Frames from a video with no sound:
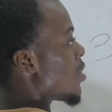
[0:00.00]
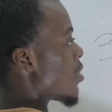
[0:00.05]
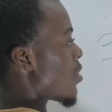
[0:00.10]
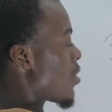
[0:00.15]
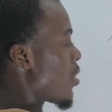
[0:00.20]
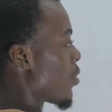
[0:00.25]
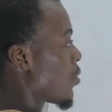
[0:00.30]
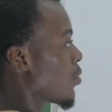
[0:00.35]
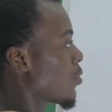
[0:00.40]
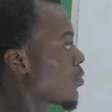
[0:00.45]

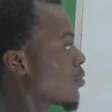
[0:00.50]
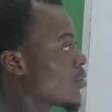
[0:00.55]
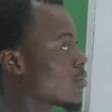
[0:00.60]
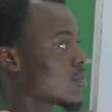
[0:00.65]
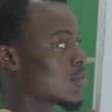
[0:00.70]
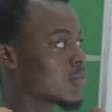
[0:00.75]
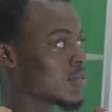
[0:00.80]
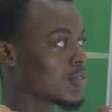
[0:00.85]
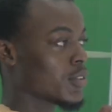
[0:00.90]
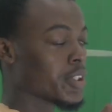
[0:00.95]
0.
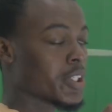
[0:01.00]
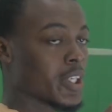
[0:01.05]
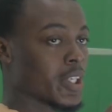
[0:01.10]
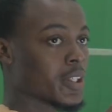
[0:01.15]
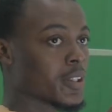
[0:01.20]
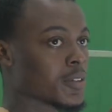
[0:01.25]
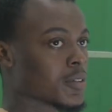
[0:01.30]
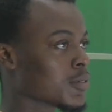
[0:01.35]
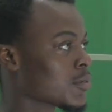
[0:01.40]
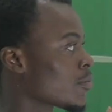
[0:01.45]
Okay,
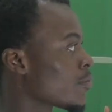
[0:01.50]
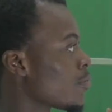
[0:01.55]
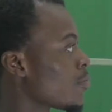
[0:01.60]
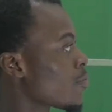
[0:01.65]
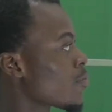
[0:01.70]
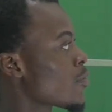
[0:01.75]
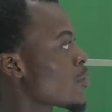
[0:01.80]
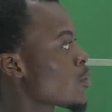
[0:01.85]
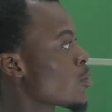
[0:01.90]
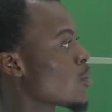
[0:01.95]

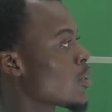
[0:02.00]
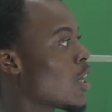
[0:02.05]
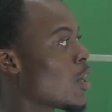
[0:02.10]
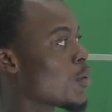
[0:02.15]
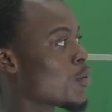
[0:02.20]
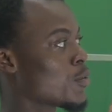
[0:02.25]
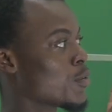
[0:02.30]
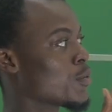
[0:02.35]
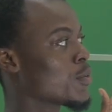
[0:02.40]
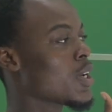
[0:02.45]
so
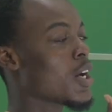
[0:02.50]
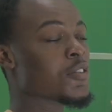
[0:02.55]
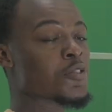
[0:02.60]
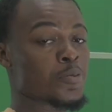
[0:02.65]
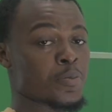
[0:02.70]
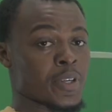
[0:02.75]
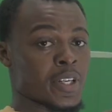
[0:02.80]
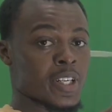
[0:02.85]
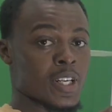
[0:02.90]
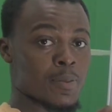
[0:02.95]
now we have to
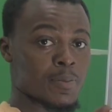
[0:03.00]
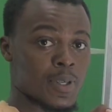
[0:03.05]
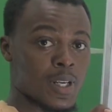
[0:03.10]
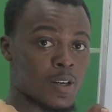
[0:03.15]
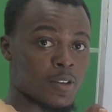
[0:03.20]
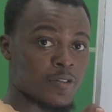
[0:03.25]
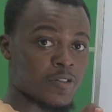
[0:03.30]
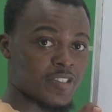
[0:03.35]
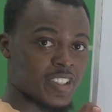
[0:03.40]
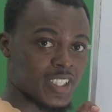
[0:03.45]
break them
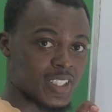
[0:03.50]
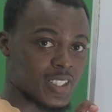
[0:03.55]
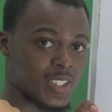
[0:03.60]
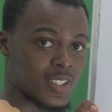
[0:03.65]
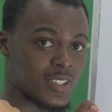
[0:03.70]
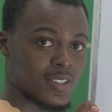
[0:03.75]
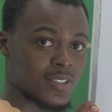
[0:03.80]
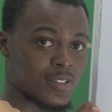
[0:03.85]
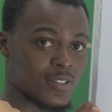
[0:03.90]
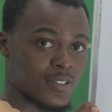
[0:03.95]
down first,
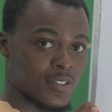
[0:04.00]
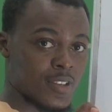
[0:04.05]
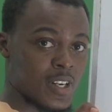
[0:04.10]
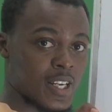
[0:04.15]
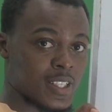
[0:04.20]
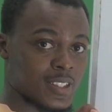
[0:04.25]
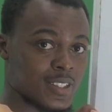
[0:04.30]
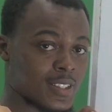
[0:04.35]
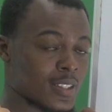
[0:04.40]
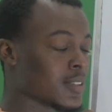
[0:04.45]

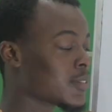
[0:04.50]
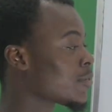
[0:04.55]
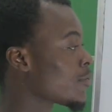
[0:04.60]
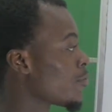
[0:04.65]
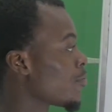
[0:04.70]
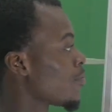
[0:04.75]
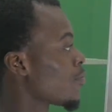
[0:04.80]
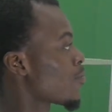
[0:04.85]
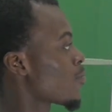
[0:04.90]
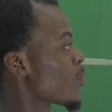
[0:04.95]
right?
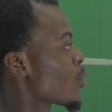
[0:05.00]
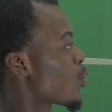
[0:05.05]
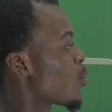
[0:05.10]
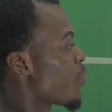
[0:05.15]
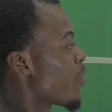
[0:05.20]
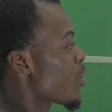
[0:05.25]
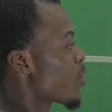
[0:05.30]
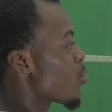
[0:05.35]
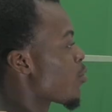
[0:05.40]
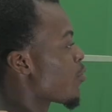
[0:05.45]
So
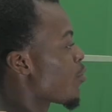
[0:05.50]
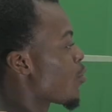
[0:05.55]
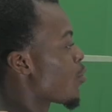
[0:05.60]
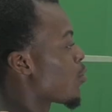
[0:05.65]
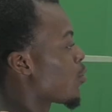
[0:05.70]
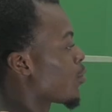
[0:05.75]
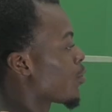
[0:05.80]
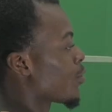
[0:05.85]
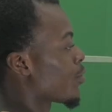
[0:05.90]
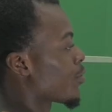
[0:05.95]
first of
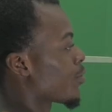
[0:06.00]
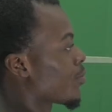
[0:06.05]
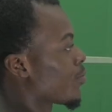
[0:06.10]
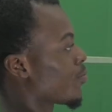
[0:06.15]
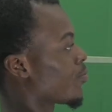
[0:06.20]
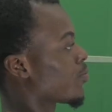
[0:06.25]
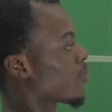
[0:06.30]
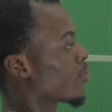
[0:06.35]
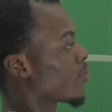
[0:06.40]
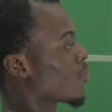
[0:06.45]
all,
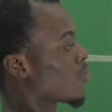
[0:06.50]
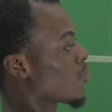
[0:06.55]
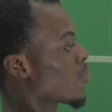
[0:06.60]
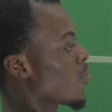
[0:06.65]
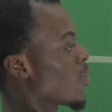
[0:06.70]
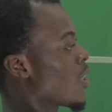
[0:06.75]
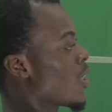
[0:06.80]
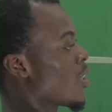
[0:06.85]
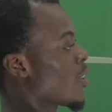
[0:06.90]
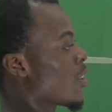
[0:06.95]

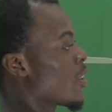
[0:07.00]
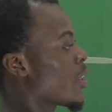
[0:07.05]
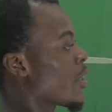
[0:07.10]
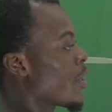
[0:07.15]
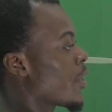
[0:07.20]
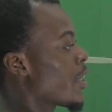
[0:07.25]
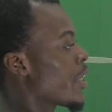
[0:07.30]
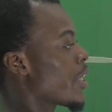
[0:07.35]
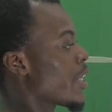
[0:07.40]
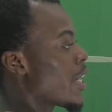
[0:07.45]

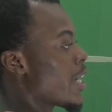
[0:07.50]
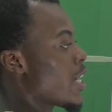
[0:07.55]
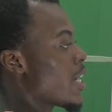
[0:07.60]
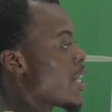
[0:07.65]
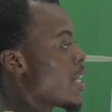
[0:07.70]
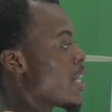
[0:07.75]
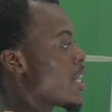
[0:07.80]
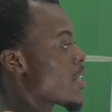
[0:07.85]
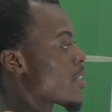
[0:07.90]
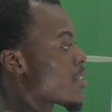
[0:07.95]

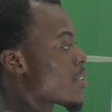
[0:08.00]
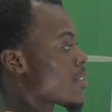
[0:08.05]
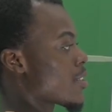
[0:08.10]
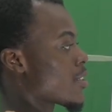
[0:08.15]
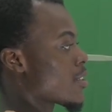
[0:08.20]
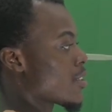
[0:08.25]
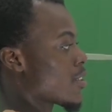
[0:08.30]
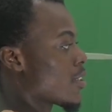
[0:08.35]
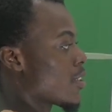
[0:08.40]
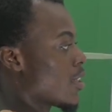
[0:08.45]
3x
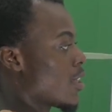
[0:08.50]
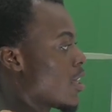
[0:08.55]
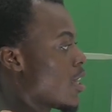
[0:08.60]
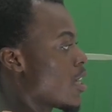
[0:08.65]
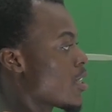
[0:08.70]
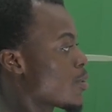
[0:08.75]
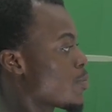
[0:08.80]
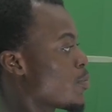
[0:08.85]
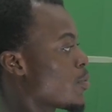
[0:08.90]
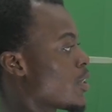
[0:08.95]

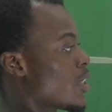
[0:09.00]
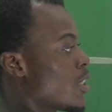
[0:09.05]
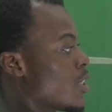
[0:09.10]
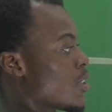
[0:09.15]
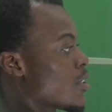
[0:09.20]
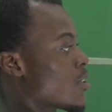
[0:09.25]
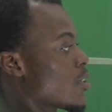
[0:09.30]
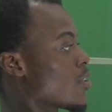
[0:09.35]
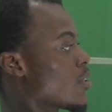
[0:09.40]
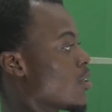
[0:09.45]

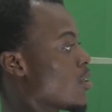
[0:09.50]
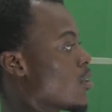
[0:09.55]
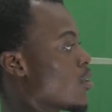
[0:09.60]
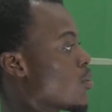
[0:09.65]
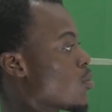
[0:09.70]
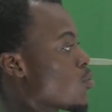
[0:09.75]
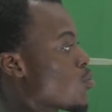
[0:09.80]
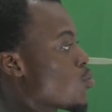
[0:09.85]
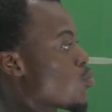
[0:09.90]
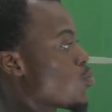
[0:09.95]
exponent
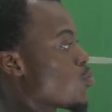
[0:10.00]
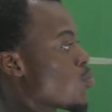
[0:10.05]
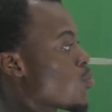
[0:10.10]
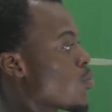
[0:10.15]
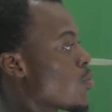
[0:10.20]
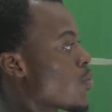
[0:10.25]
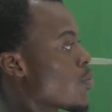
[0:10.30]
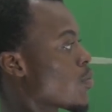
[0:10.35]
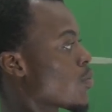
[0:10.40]
2.